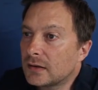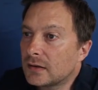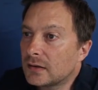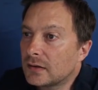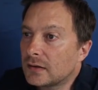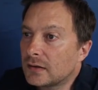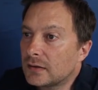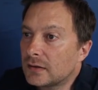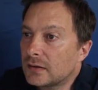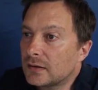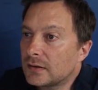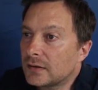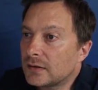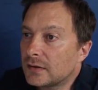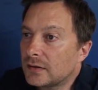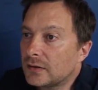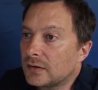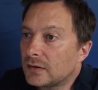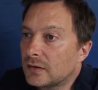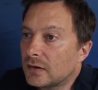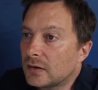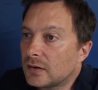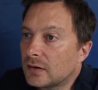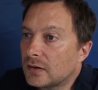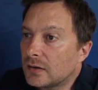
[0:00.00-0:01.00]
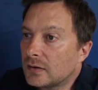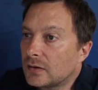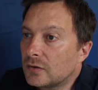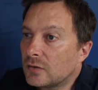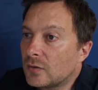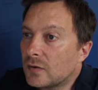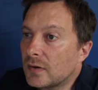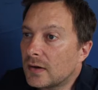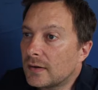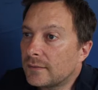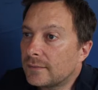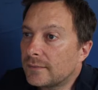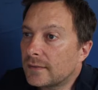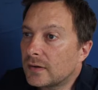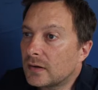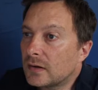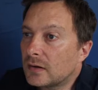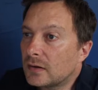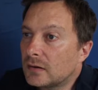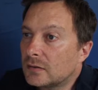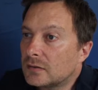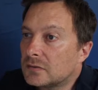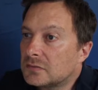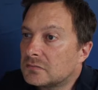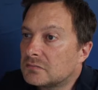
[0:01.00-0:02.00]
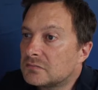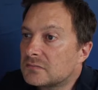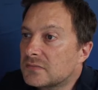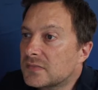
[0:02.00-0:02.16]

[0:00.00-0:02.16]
You have